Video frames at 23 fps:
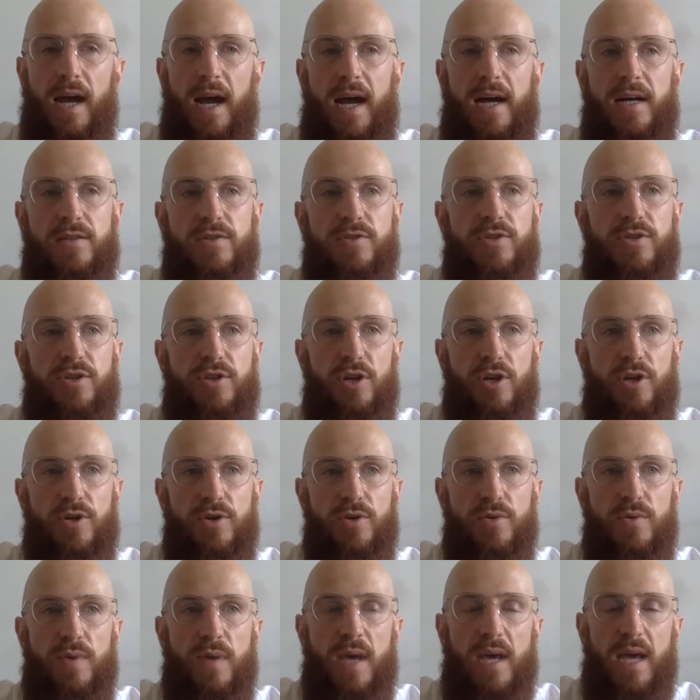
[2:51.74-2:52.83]
And
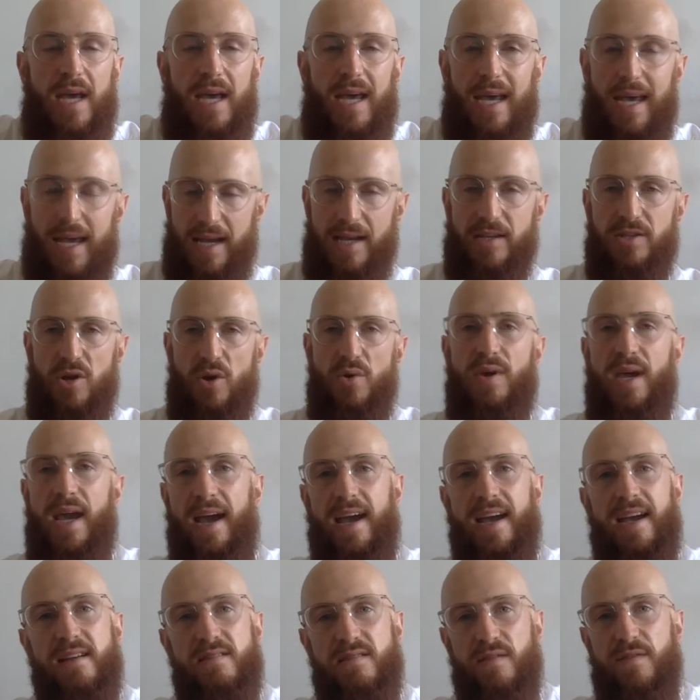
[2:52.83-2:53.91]
so it is
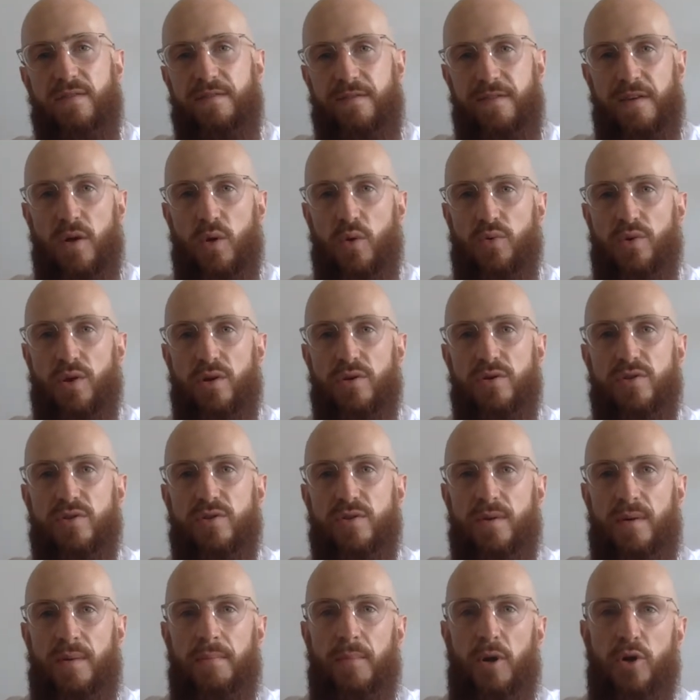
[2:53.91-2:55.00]
okay to feel
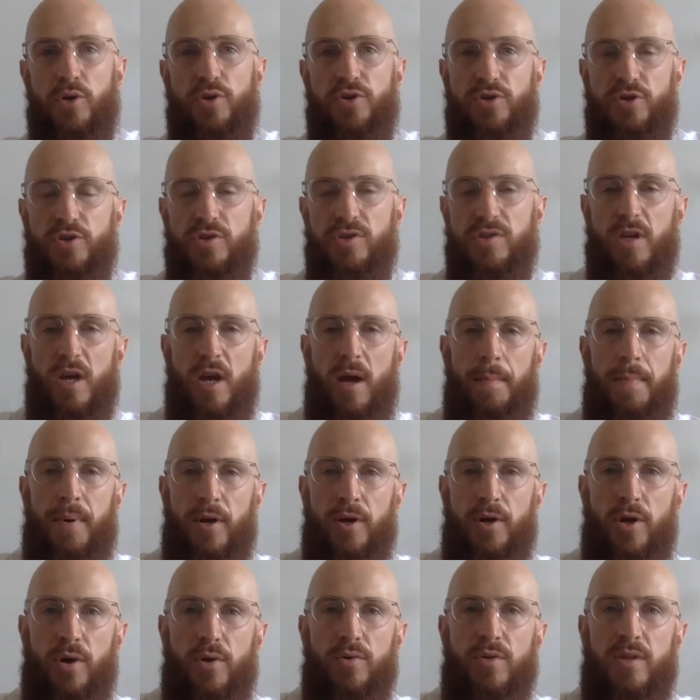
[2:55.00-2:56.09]
those emotions,
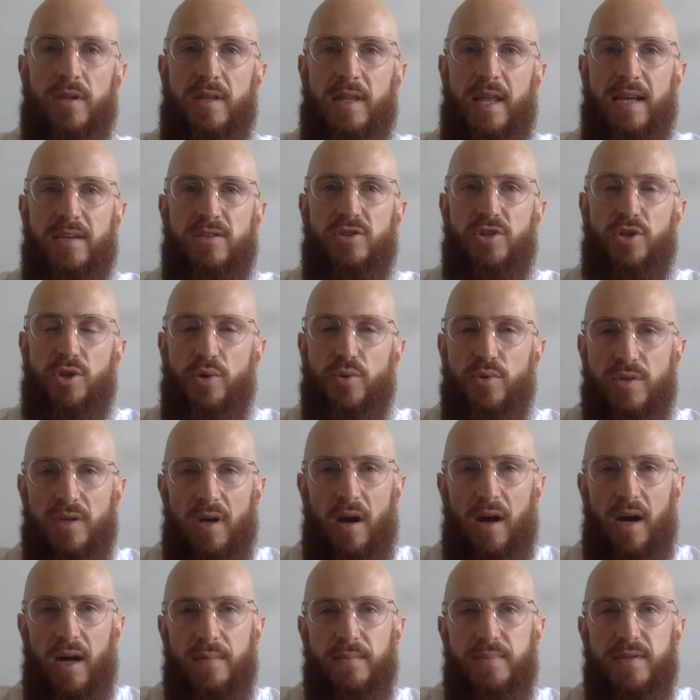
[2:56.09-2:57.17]
but know that there's two
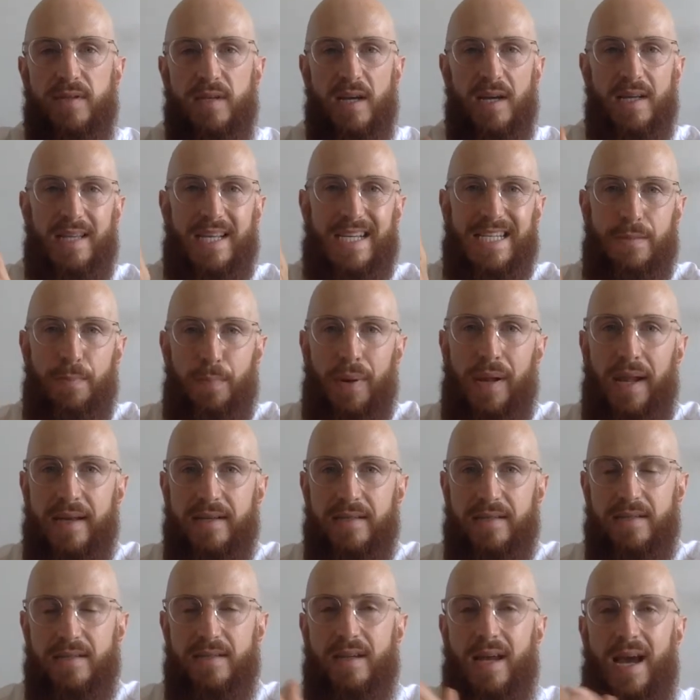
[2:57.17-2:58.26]
types. There's
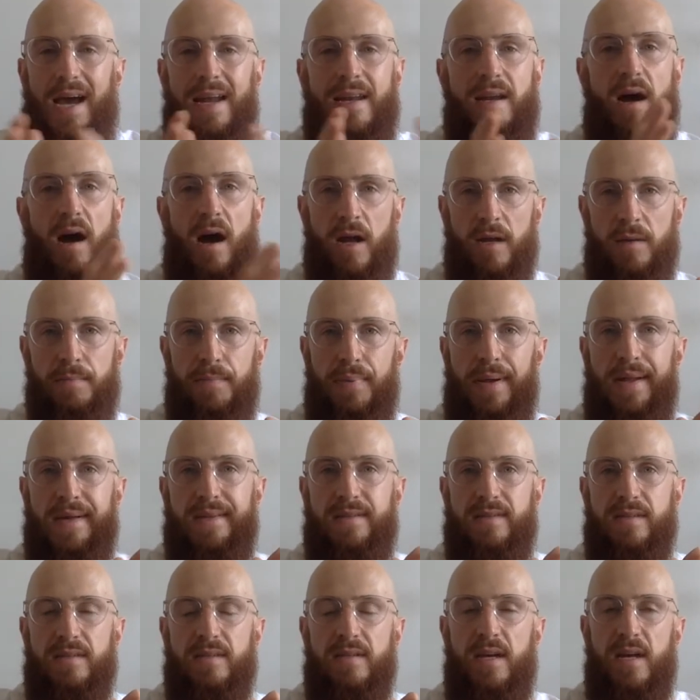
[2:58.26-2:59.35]
pleasant and
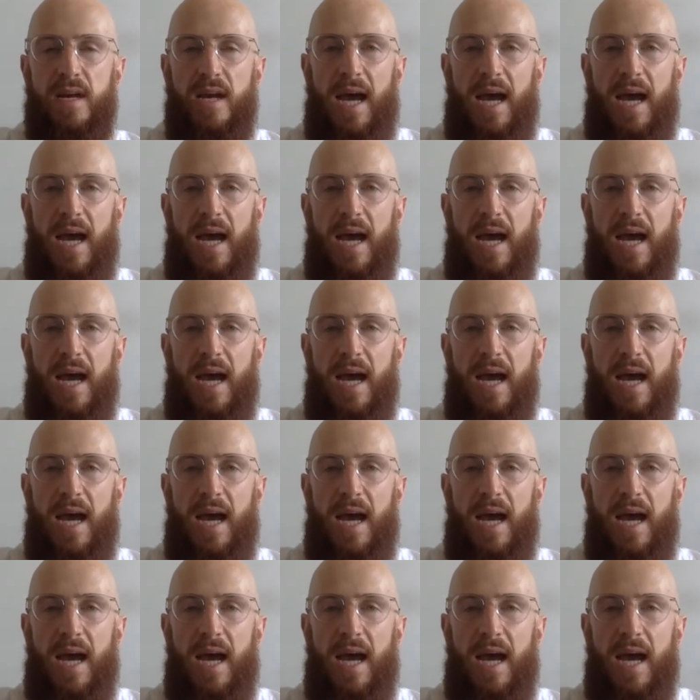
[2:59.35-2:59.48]
unpleasant.